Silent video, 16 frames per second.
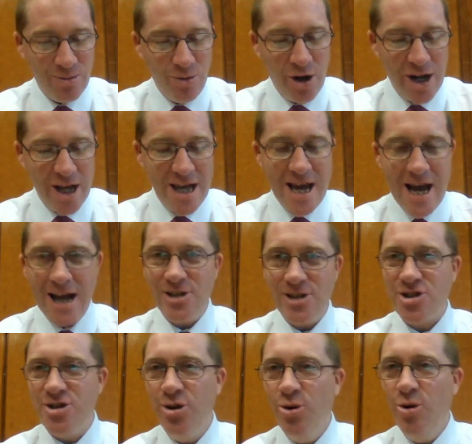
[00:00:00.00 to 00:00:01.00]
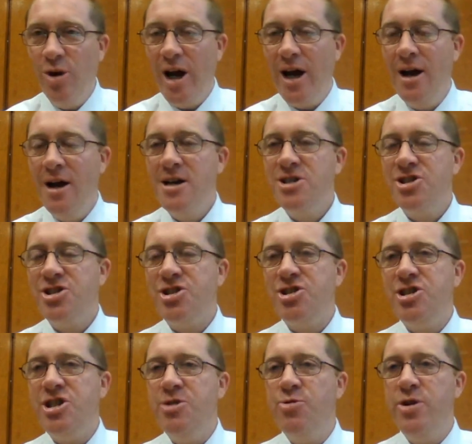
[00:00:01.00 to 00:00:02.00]
What the Yanks call a
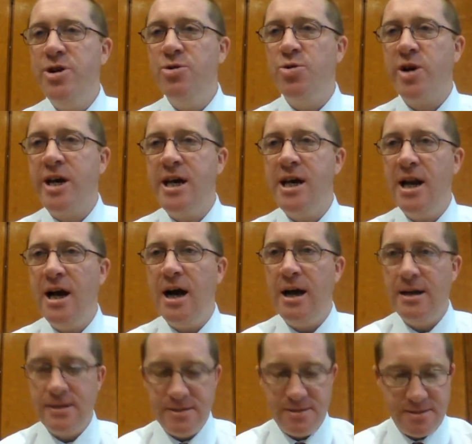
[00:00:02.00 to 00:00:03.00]
serial killer.